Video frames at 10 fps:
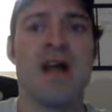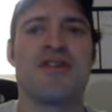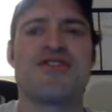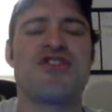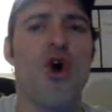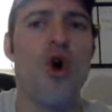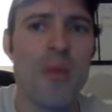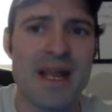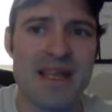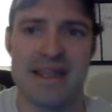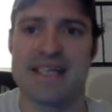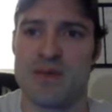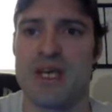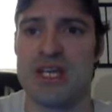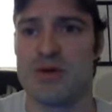There's so many things that
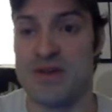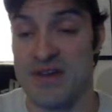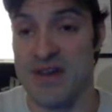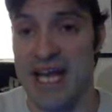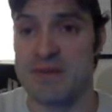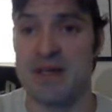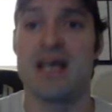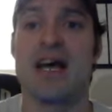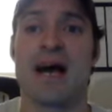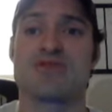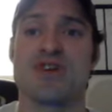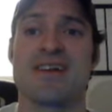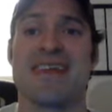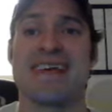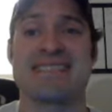we can do with this detachment. I'm starting to
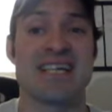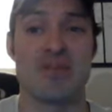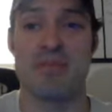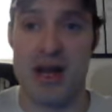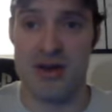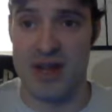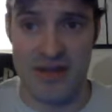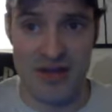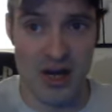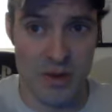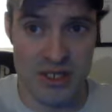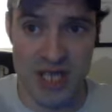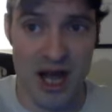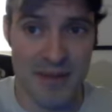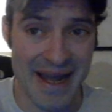think it's actually better than I thought it was
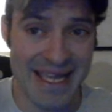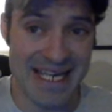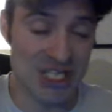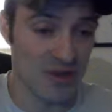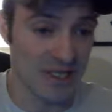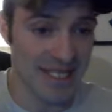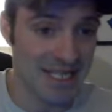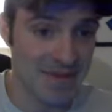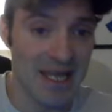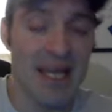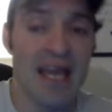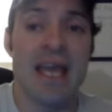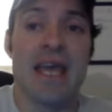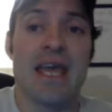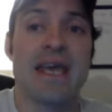on my initial assessment.
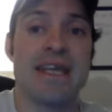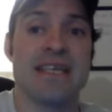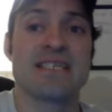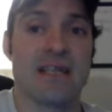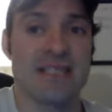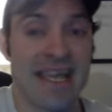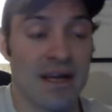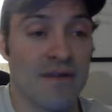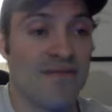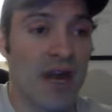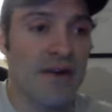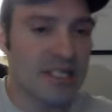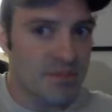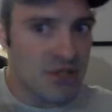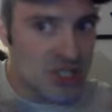It is going to take a very
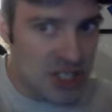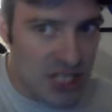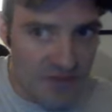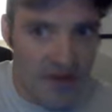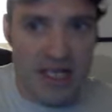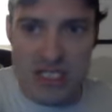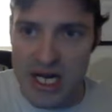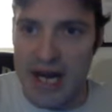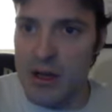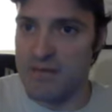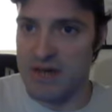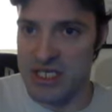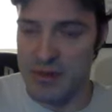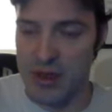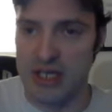specific style of
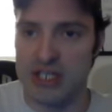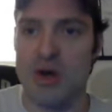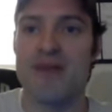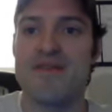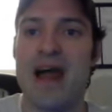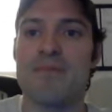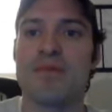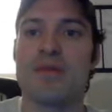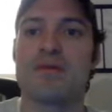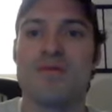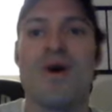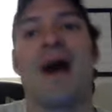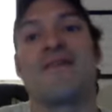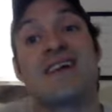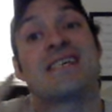list building. So I've
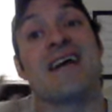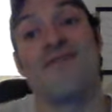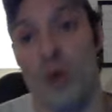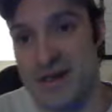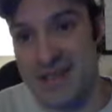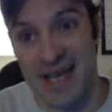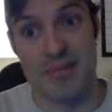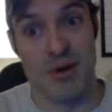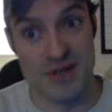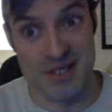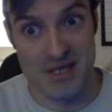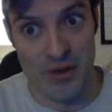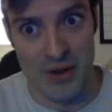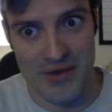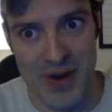actually got four because I got a bonus list for
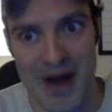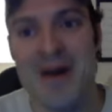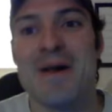you as well.